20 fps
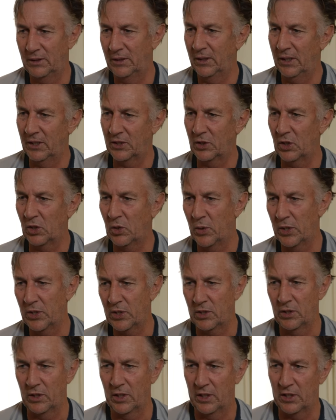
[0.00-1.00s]
Yeah, that's a good
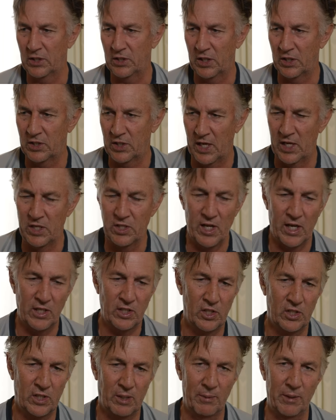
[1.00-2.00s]
question. You know, it's
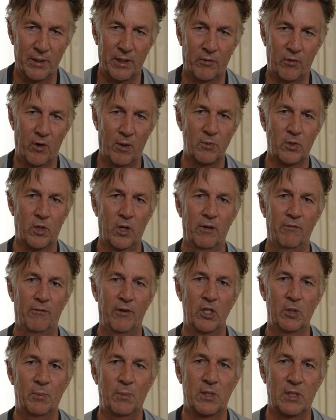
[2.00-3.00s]
actually something that Rob's got a
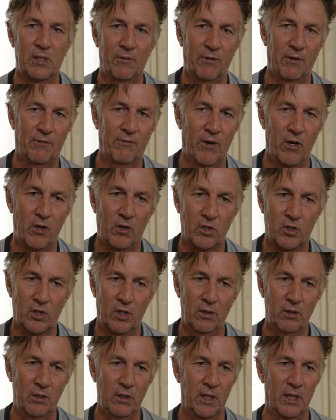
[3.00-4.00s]
very specific focus
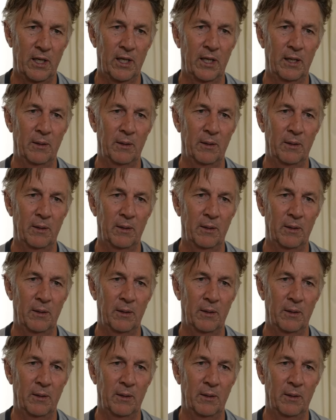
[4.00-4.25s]
on,